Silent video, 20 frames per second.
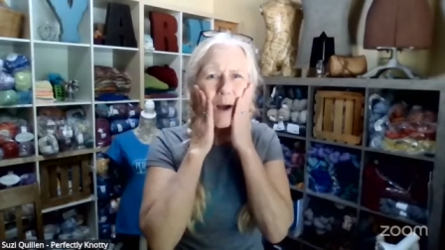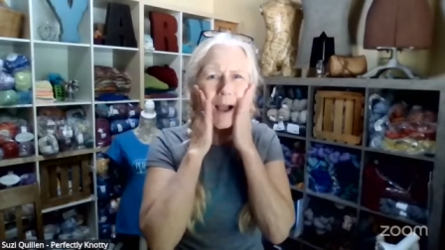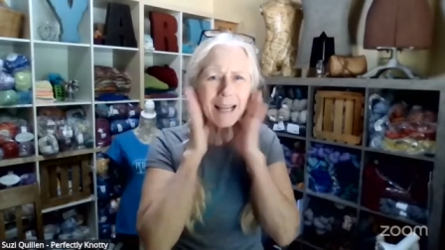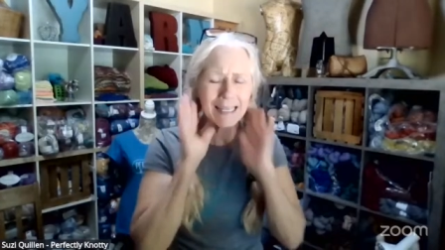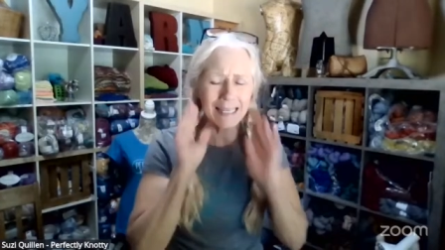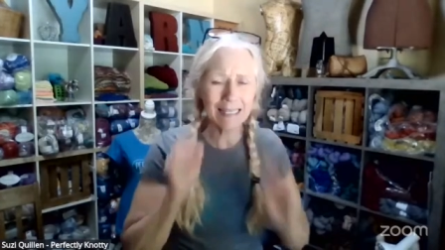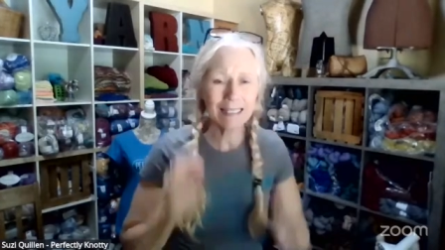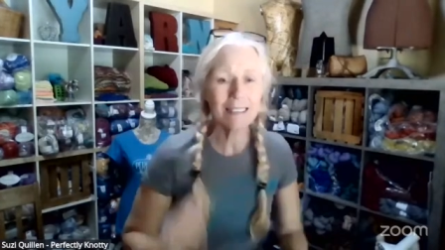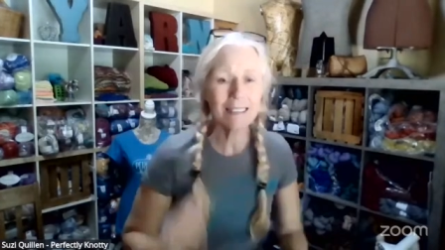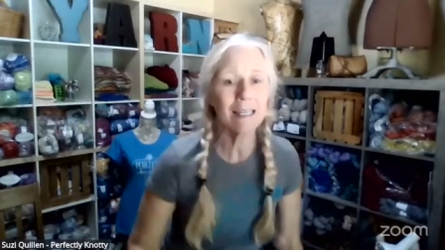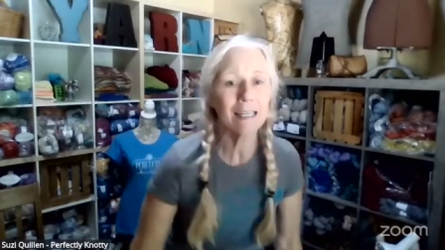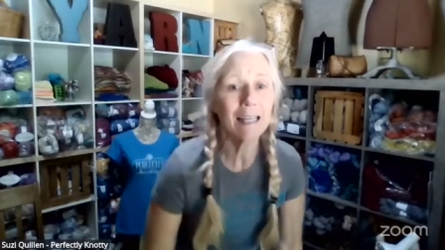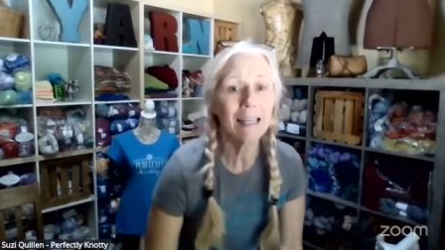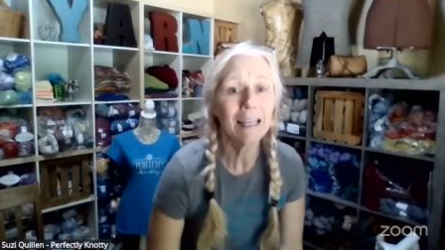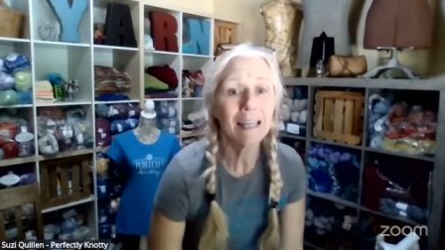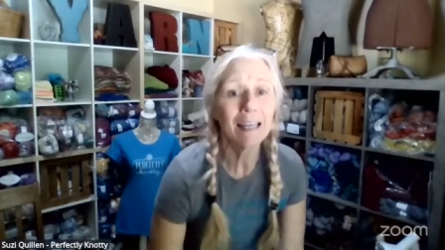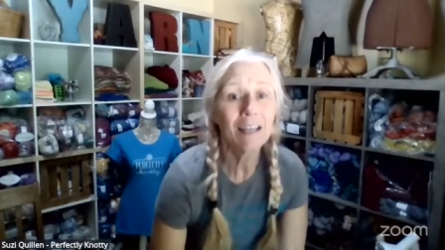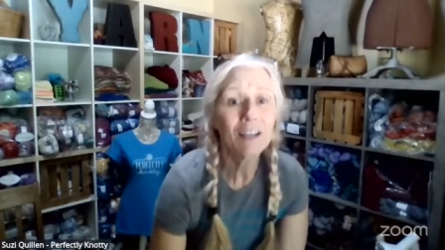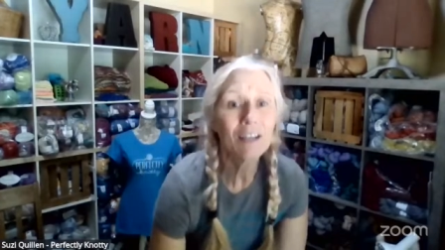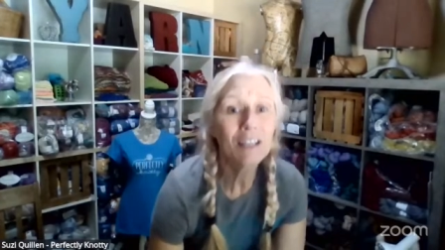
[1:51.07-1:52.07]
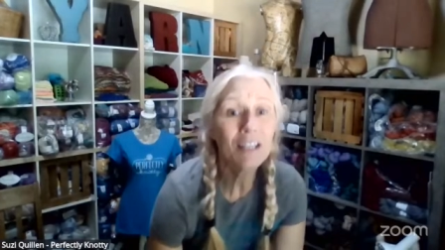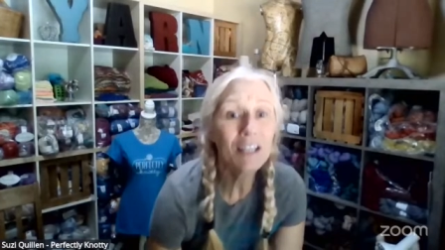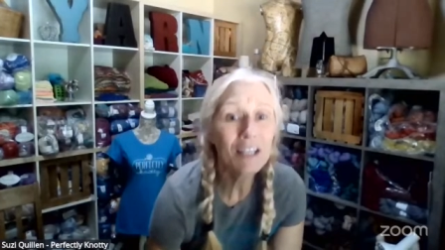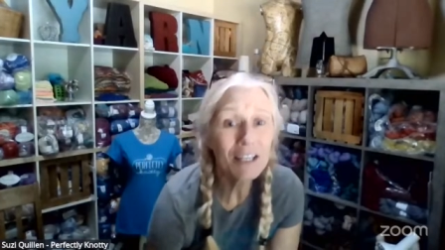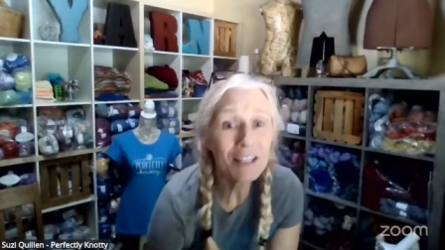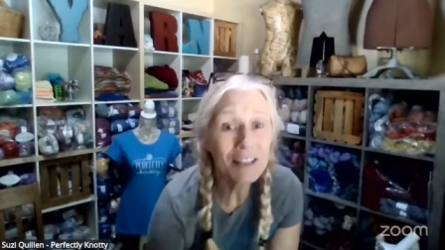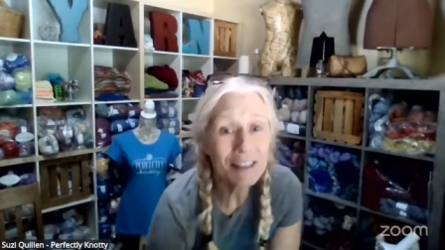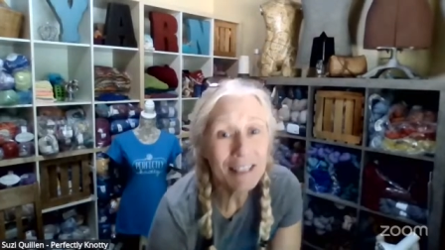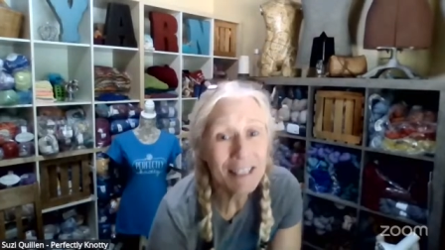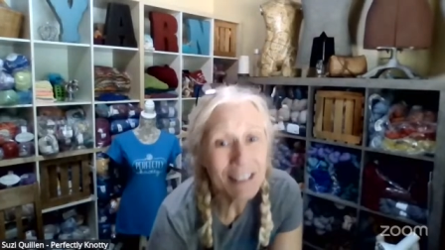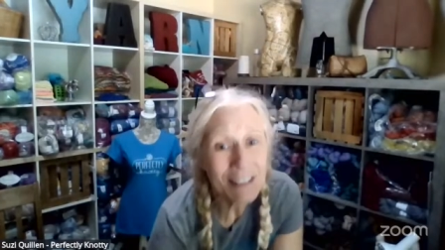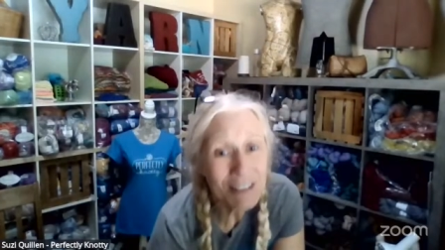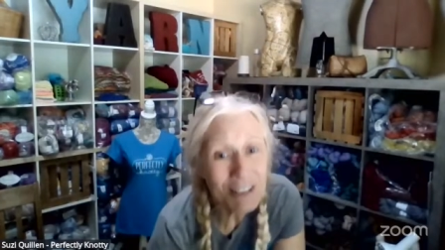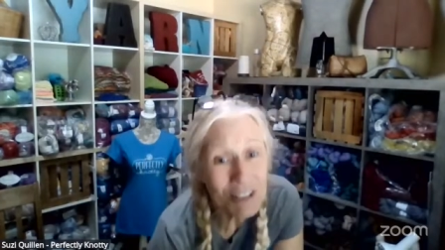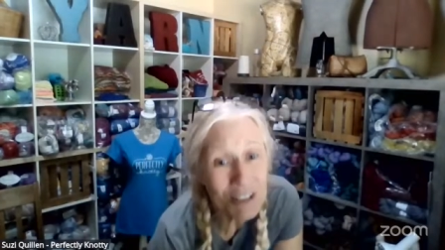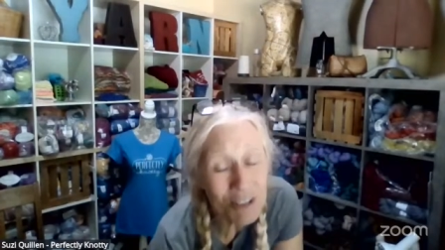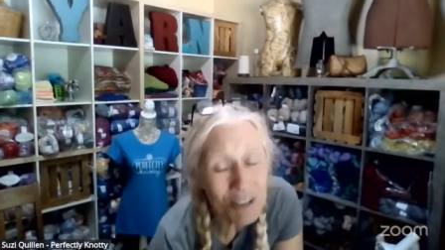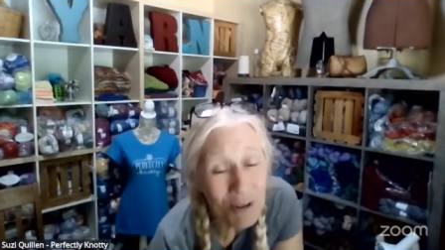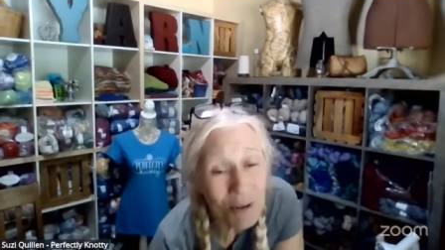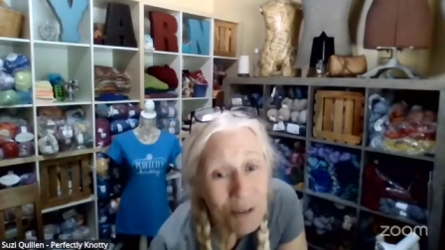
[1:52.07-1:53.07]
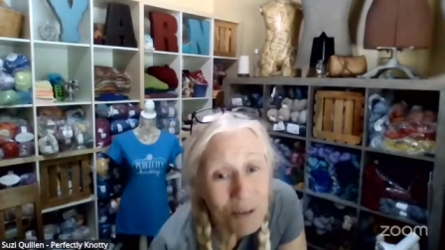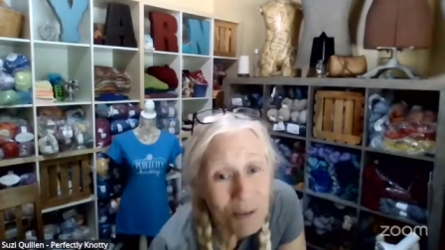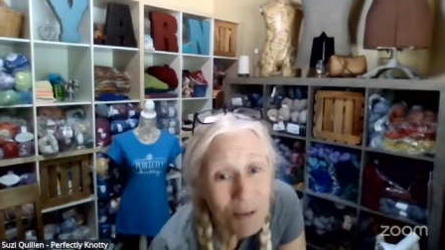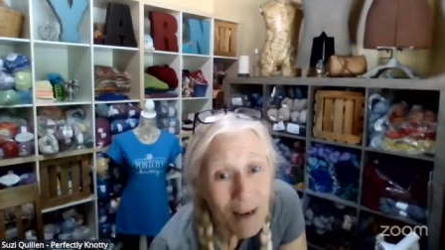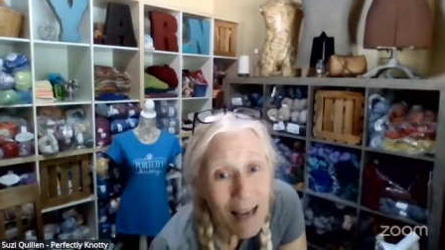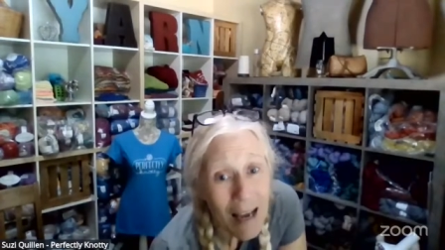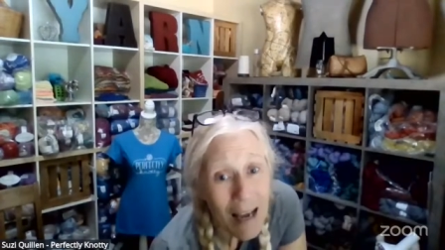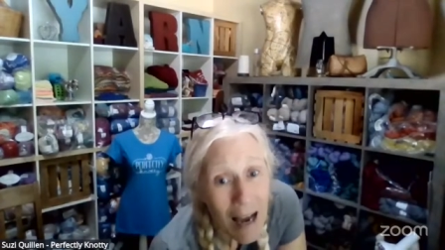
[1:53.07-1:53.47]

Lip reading: need to get a thing to show you.